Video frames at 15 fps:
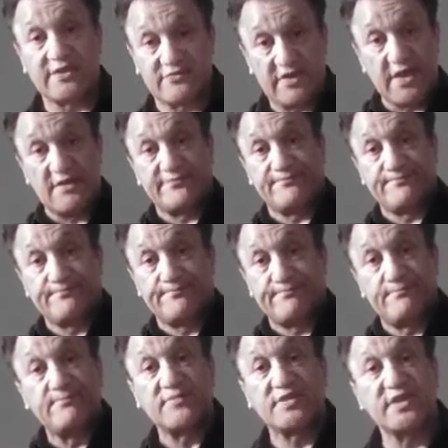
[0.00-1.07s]
Crown
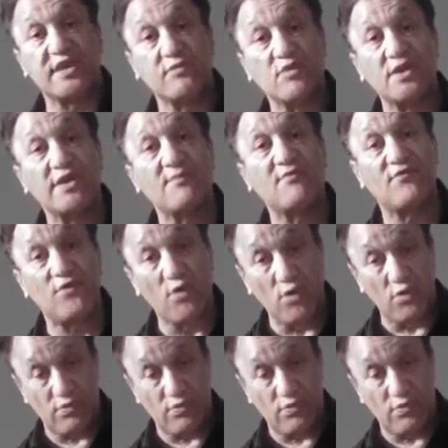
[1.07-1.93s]
King William for